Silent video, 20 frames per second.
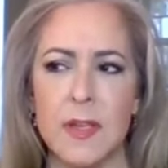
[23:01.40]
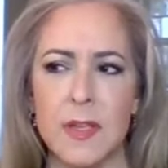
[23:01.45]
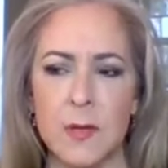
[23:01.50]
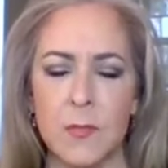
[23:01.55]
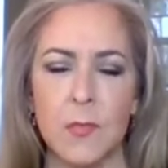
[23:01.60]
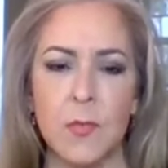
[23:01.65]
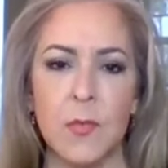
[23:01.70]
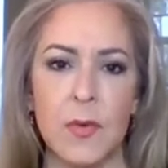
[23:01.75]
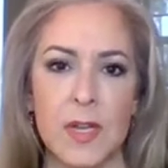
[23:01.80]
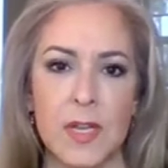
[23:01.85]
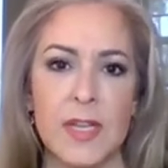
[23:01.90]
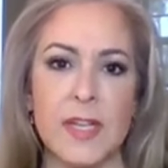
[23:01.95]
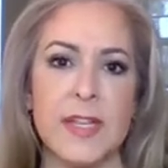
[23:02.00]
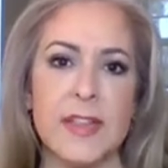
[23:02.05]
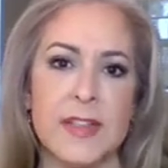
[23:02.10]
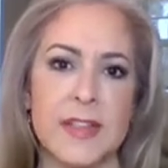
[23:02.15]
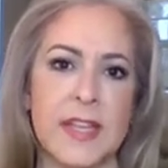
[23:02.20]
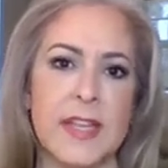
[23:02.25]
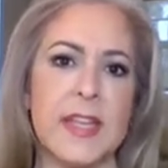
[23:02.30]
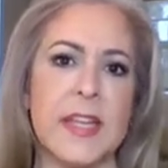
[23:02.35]
and
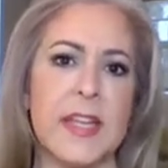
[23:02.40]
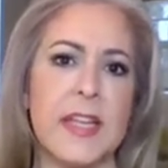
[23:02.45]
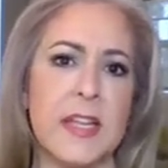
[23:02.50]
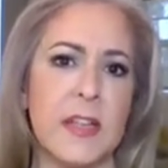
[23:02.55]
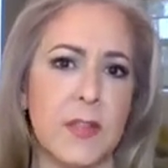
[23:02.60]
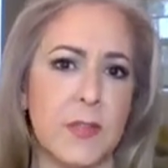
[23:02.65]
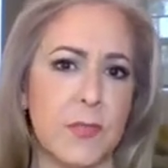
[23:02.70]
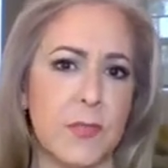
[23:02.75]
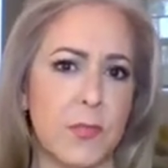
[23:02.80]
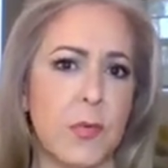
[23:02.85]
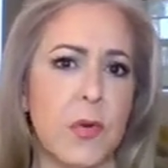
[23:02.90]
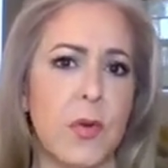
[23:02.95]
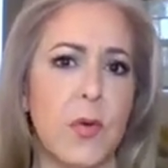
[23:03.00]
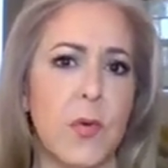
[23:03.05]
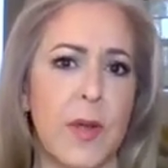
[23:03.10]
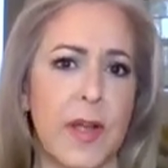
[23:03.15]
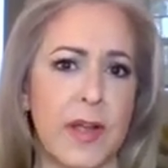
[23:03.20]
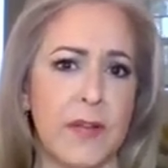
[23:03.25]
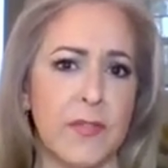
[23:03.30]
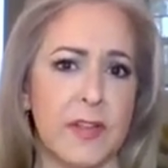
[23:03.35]
really thinking
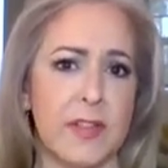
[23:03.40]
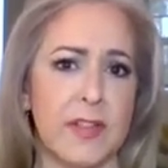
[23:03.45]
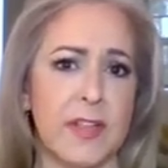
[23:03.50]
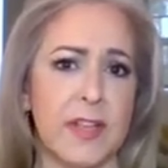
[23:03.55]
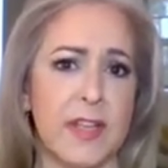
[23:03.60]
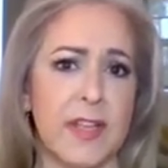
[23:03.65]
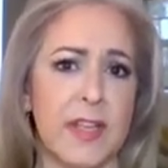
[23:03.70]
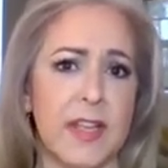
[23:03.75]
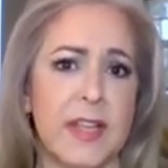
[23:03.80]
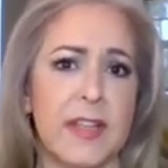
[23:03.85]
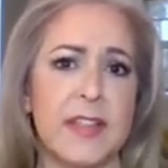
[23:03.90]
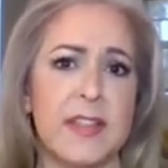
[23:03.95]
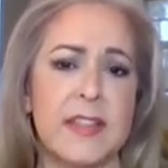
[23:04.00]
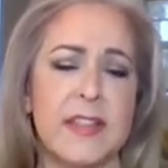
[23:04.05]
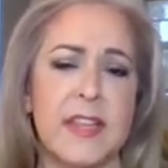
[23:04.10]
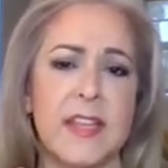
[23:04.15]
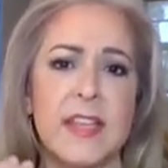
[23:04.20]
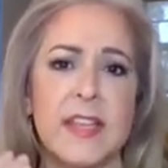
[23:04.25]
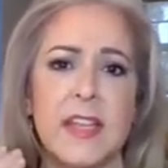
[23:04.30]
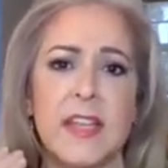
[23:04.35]
through everything and
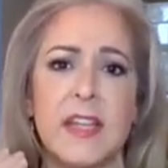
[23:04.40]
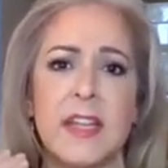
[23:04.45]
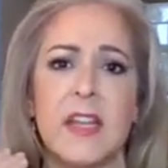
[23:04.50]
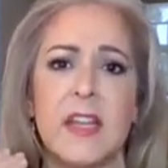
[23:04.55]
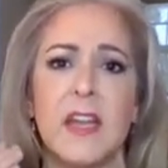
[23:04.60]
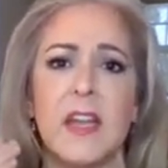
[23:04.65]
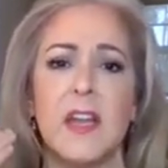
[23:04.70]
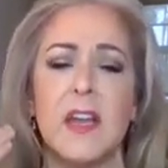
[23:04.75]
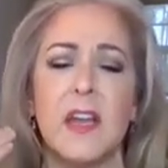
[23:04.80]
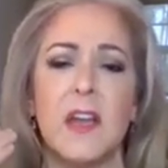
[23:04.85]
thinking